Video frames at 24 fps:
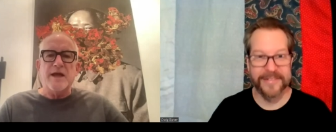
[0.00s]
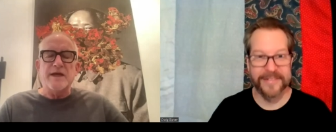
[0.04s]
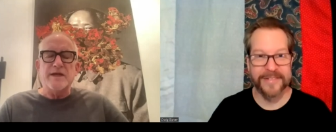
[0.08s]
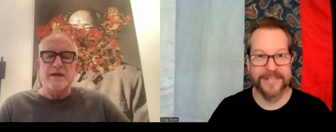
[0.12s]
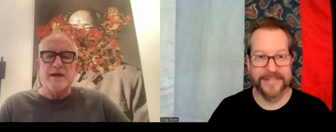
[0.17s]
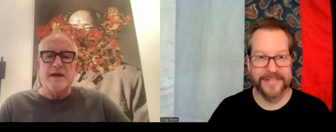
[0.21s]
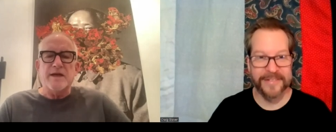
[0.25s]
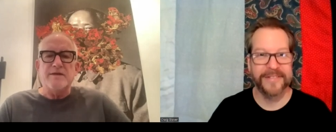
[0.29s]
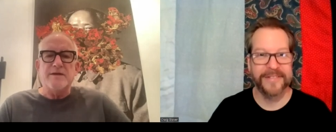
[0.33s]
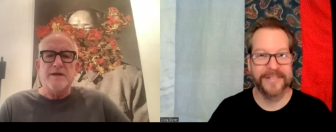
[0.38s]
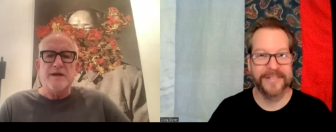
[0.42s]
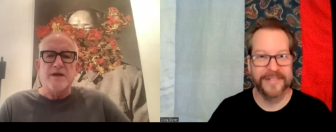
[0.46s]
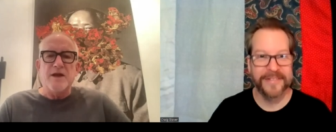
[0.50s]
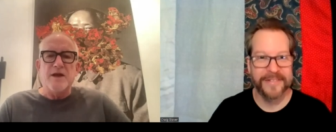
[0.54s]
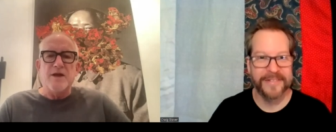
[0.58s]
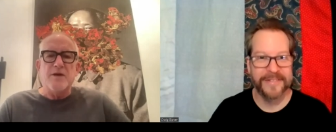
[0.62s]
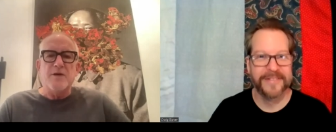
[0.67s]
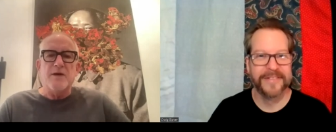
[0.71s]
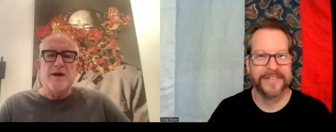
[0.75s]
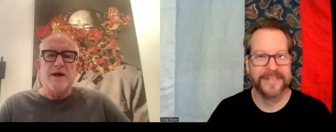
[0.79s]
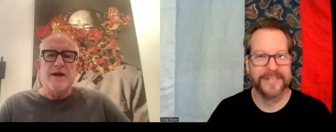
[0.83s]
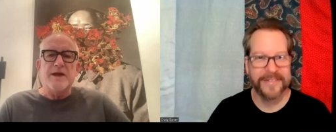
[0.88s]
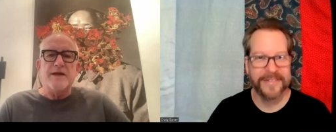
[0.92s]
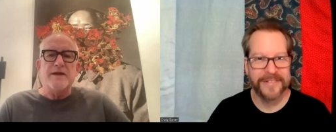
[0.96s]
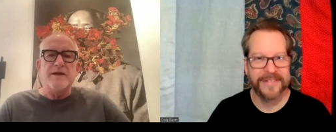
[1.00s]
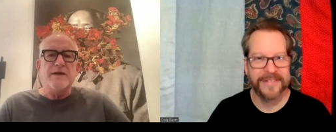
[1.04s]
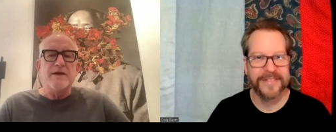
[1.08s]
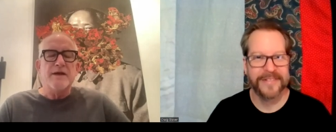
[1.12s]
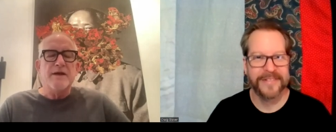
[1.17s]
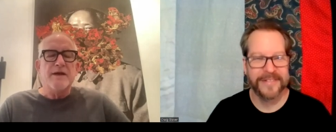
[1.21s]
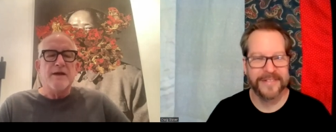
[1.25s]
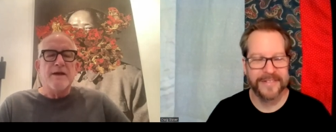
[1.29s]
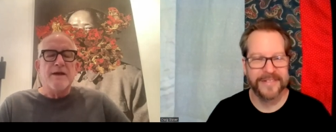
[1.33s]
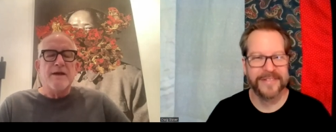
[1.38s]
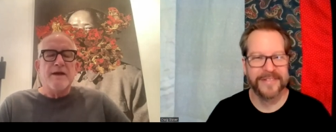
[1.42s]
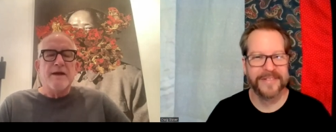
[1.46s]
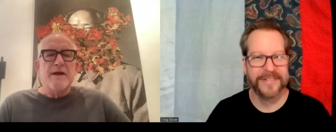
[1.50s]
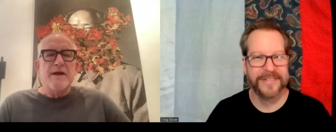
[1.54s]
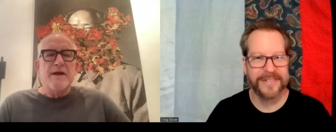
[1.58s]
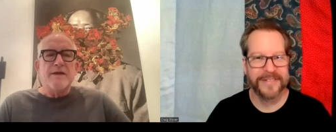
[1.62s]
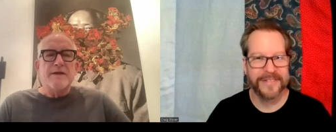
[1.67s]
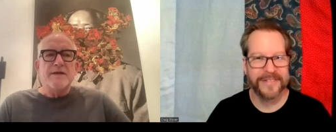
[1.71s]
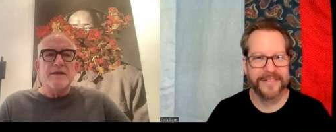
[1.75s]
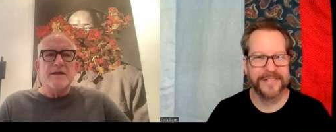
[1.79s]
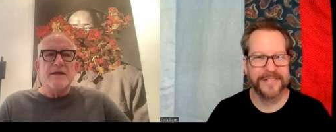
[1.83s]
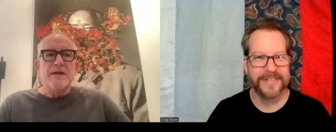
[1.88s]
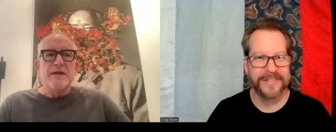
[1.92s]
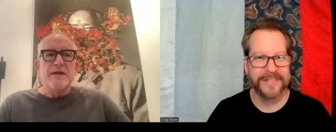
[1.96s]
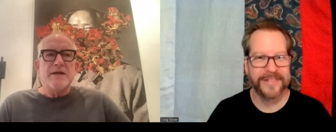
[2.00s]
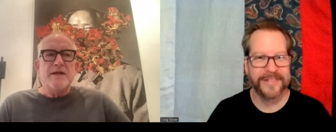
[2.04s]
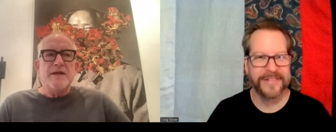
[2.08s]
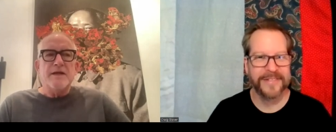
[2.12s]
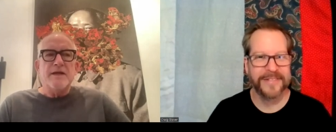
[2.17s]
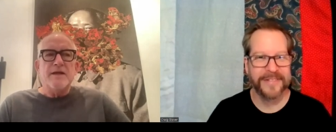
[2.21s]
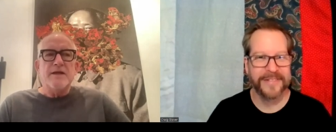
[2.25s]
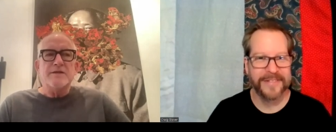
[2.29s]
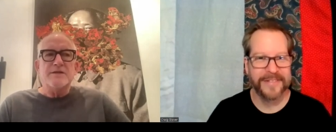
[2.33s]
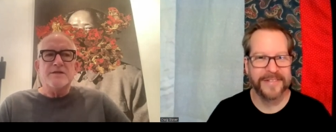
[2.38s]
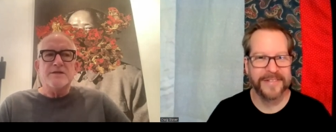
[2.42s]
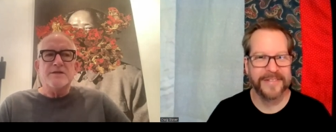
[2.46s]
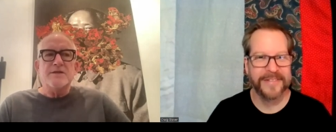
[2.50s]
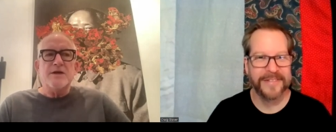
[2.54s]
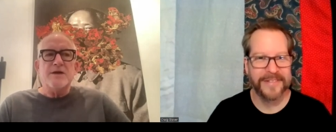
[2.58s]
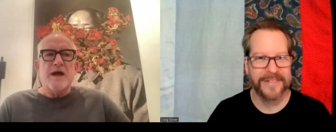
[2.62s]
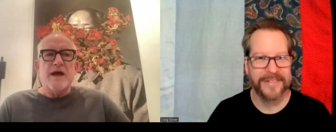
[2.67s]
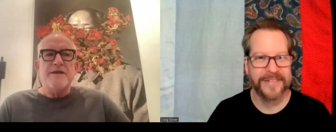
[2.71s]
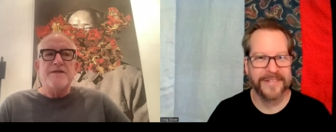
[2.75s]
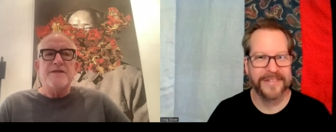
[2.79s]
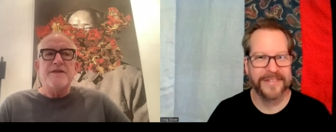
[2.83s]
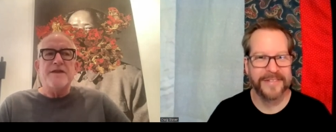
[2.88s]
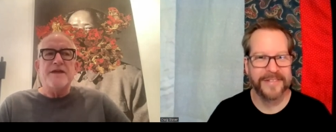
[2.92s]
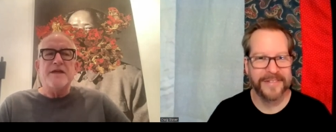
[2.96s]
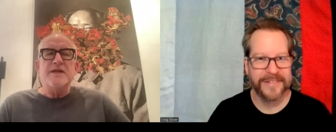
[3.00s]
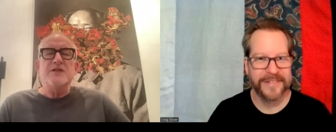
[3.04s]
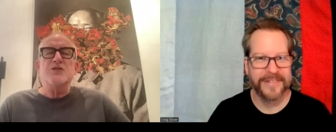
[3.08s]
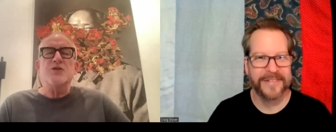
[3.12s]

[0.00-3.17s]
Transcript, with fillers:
Speaker 1: I, mm. I hmm. you know I it's I think